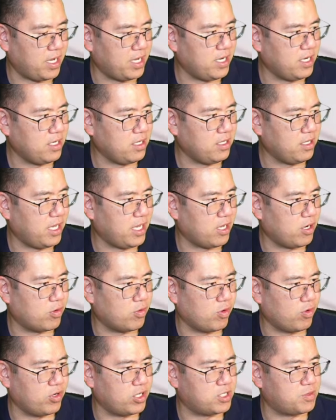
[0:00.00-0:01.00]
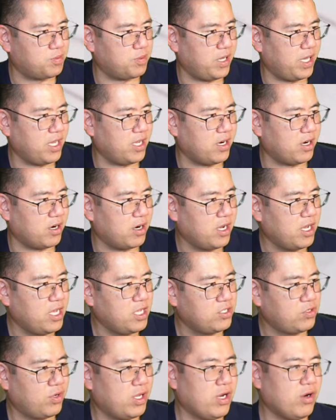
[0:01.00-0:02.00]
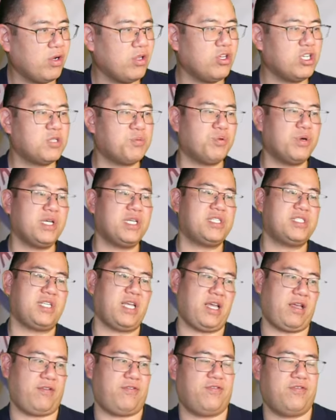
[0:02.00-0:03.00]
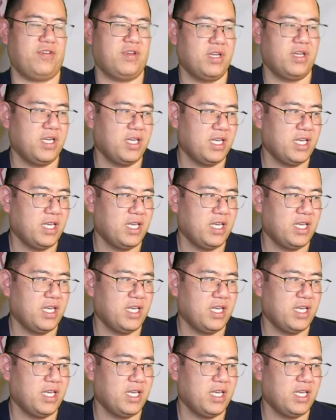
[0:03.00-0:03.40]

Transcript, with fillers: I didn't like Hronek's play here. So here it looks pretty safe.